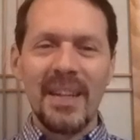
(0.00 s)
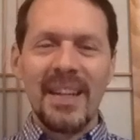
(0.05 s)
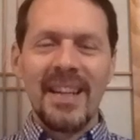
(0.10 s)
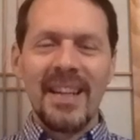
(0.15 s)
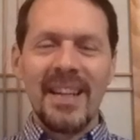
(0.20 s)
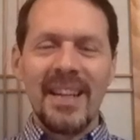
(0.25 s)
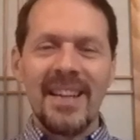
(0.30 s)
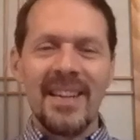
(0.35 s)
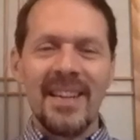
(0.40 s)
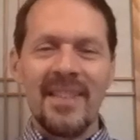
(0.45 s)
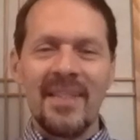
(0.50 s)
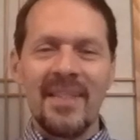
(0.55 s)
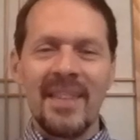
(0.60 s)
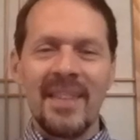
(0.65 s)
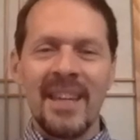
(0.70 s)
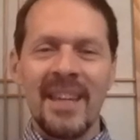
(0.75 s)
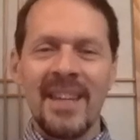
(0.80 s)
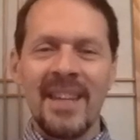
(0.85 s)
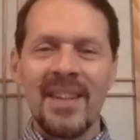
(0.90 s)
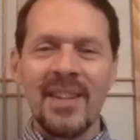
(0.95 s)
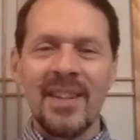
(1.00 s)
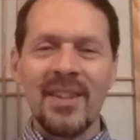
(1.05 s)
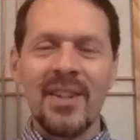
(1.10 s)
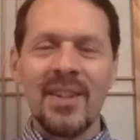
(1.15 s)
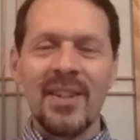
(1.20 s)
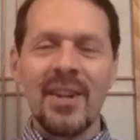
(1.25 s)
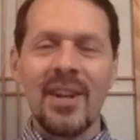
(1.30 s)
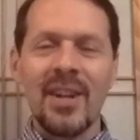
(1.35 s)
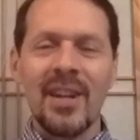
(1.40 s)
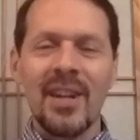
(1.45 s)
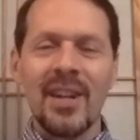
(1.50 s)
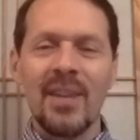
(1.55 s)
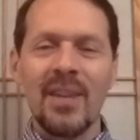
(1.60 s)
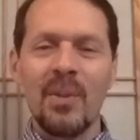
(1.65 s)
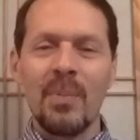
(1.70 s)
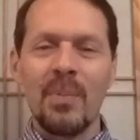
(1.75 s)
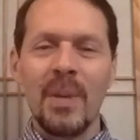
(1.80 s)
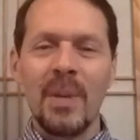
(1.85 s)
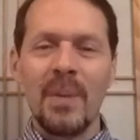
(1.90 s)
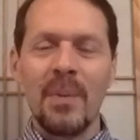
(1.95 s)
that just talking
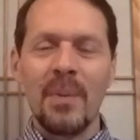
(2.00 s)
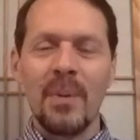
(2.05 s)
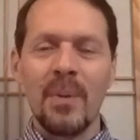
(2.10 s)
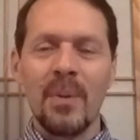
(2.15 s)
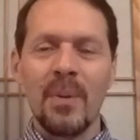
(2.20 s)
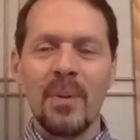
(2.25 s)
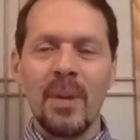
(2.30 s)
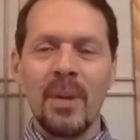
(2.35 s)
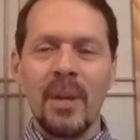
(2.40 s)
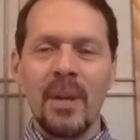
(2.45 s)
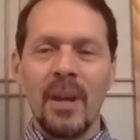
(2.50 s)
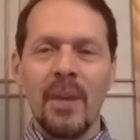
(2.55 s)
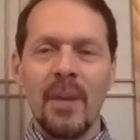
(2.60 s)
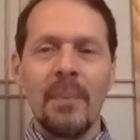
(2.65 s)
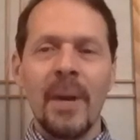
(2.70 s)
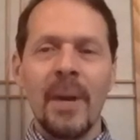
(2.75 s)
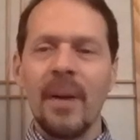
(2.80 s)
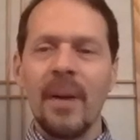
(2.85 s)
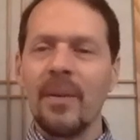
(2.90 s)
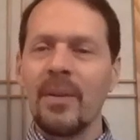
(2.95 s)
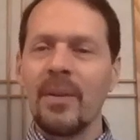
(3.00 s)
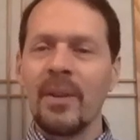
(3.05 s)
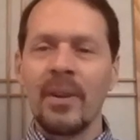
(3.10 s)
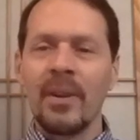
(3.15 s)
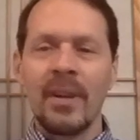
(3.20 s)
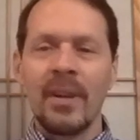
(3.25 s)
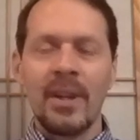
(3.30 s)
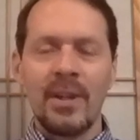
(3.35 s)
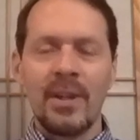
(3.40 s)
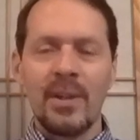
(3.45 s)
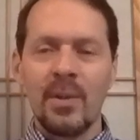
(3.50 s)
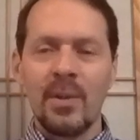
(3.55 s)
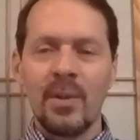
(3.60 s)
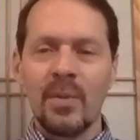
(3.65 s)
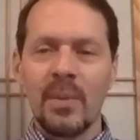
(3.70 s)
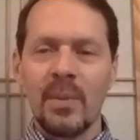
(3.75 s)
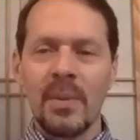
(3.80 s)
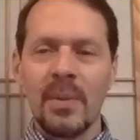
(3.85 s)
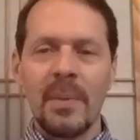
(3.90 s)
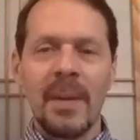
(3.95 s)
with people about their issues
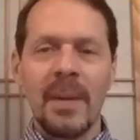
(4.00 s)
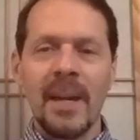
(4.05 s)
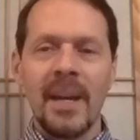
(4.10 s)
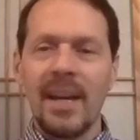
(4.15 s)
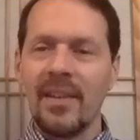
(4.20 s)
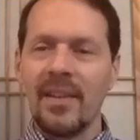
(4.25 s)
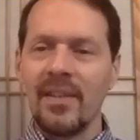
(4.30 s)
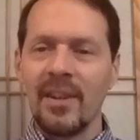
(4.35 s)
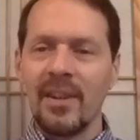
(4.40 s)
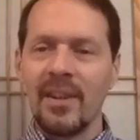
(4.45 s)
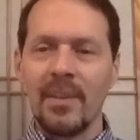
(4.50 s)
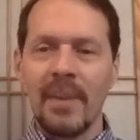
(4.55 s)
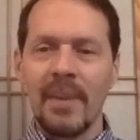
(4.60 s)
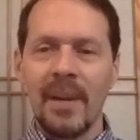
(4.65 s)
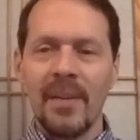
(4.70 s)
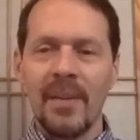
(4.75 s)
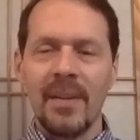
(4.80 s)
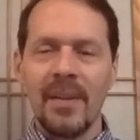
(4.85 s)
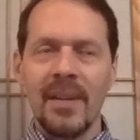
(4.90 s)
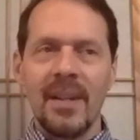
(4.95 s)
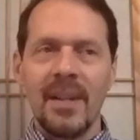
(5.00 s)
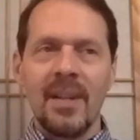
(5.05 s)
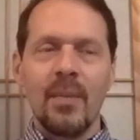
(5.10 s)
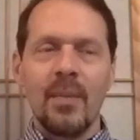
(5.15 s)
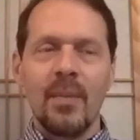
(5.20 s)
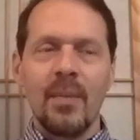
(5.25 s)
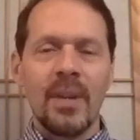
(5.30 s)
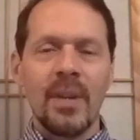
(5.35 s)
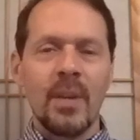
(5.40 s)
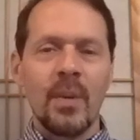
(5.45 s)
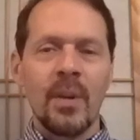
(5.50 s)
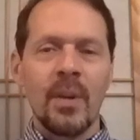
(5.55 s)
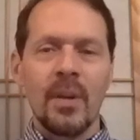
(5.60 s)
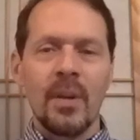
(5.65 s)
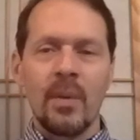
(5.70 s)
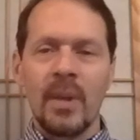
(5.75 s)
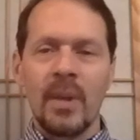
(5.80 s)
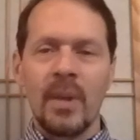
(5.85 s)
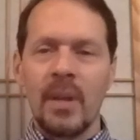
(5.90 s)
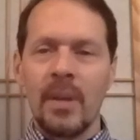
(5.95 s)
from the past and about what they were,
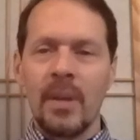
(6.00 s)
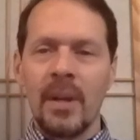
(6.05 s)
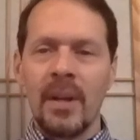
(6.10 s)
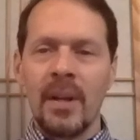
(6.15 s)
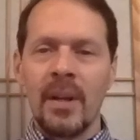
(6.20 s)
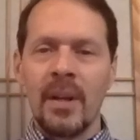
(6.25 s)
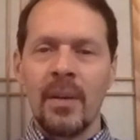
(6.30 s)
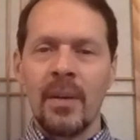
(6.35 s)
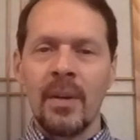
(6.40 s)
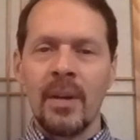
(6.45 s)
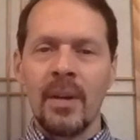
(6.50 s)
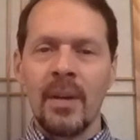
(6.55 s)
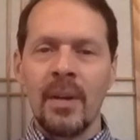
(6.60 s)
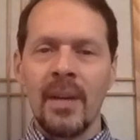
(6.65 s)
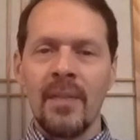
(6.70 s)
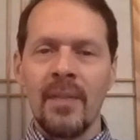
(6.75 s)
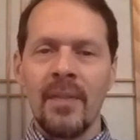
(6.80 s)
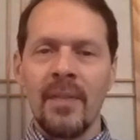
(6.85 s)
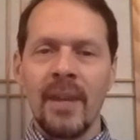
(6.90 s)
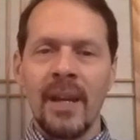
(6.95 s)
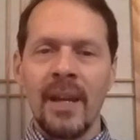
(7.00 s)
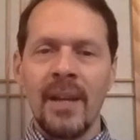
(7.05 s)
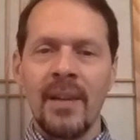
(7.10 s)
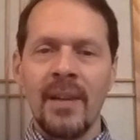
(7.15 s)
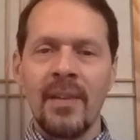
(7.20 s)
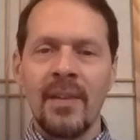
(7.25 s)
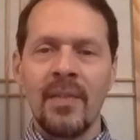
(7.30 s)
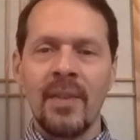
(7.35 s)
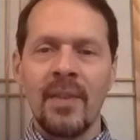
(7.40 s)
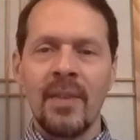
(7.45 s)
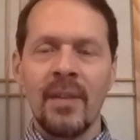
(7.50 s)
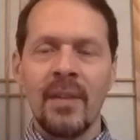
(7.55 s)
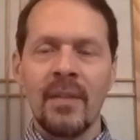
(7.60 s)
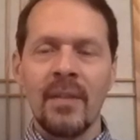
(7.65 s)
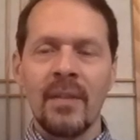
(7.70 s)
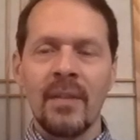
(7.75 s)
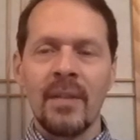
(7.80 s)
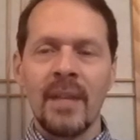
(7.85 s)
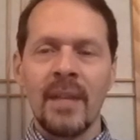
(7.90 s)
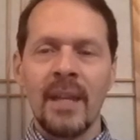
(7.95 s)
where they wanted to go in life, I just felt
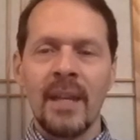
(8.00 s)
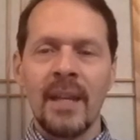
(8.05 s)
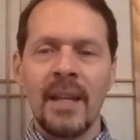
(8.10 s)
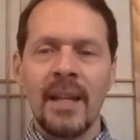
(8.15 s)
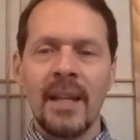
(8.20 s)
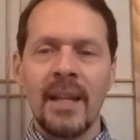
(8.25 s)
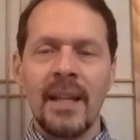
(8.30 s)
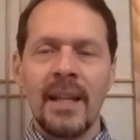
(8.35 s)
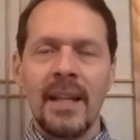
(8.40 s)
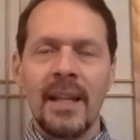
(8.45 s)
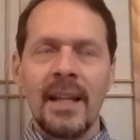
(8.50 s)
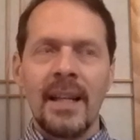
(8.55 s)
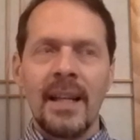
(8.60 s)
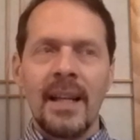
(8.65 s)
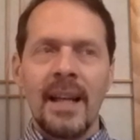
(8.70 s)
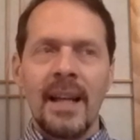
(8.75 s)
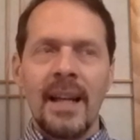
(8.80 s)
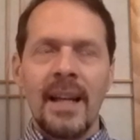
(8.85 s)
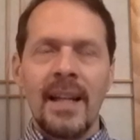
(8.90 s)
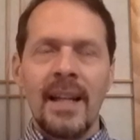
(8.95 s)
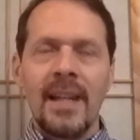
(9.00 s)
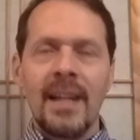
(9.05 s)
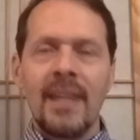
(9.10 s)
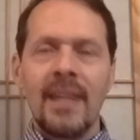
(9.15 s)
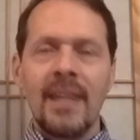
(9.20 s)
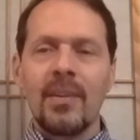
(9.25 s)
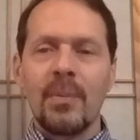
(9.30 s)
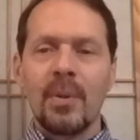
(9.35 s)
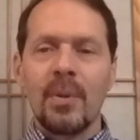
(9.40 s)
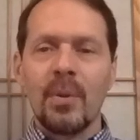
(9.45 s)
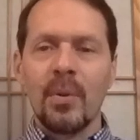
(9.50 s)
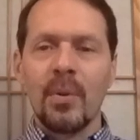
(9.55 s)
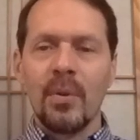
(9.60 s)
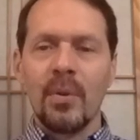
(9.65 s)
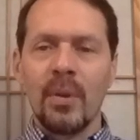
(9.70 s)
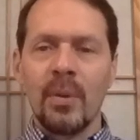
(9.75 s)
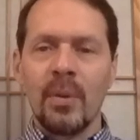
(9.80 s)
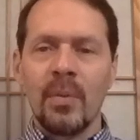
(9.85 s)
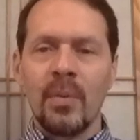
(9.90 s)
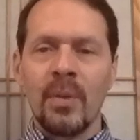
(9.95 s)
that I needed some
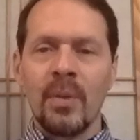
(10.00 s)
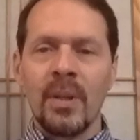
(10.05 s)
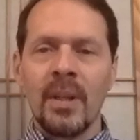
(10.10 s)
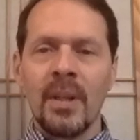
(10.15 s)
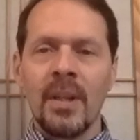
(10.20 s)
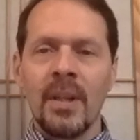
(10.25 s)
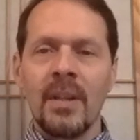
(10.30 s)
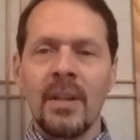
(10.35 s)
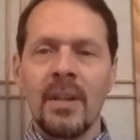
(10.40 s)
tools that would really